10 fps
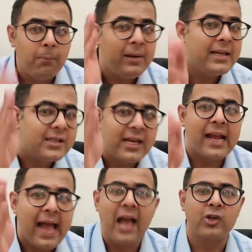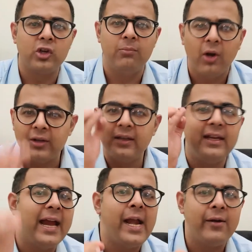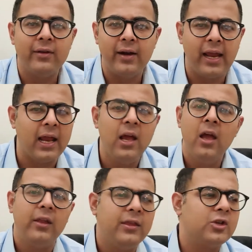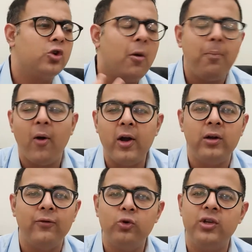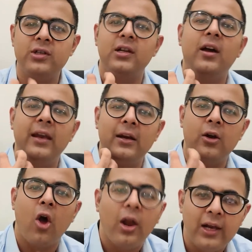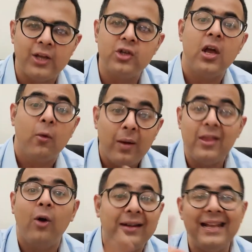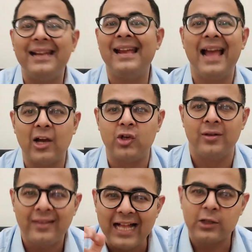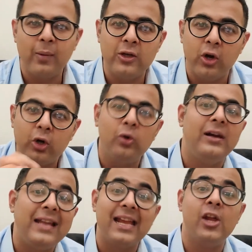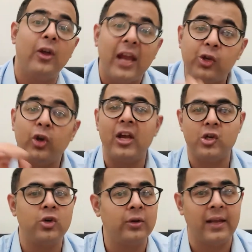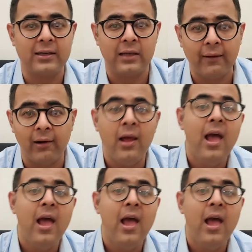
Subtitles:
Please take action, because at the end of the day, there's no point of you just hearing knowledge without taking action. That's when you're truly taking your education to the next level.